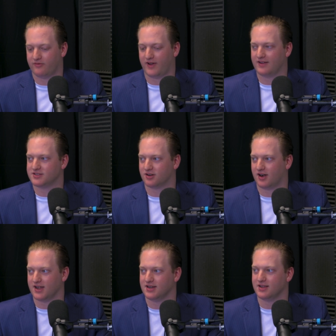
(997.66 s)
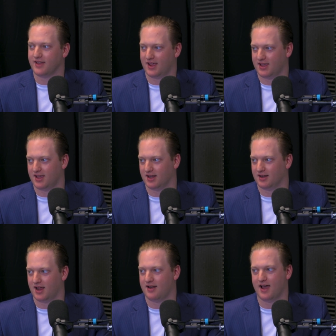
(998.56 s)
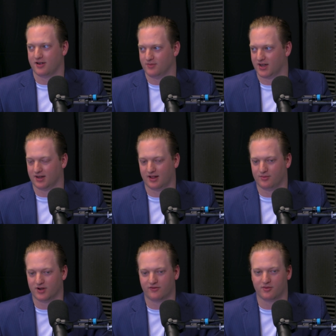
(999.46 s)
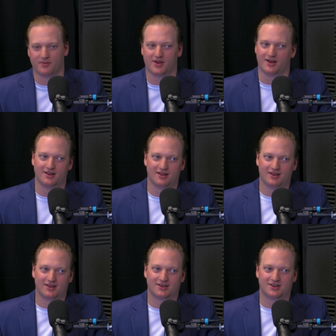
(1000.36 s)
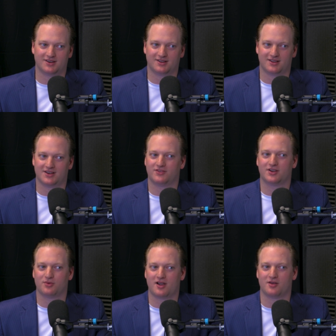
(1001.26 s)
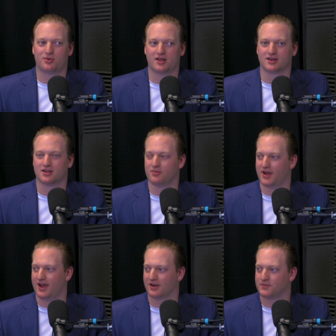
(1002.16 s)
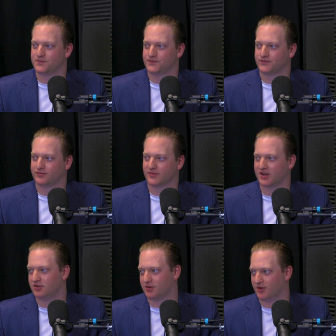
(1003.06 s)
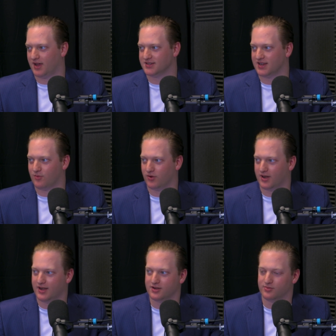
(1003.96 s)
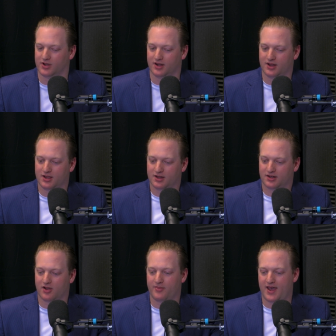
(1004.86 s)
five-star idea that hit, and now you're making a lot of money from it. But it's very rare to probably come back, and you could probably say more than I do, but come